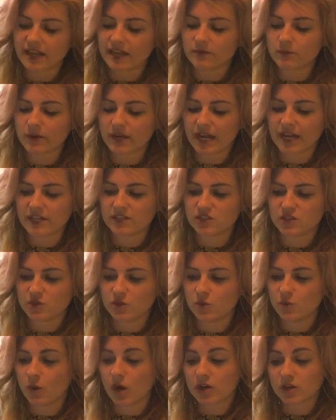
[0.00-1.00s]
And when I
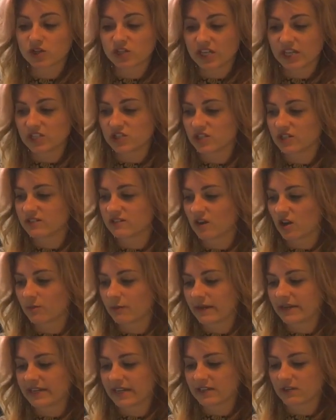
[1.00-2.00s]
do water changes on
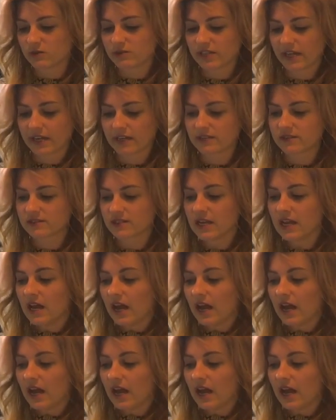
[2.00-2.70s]
my nano tanks,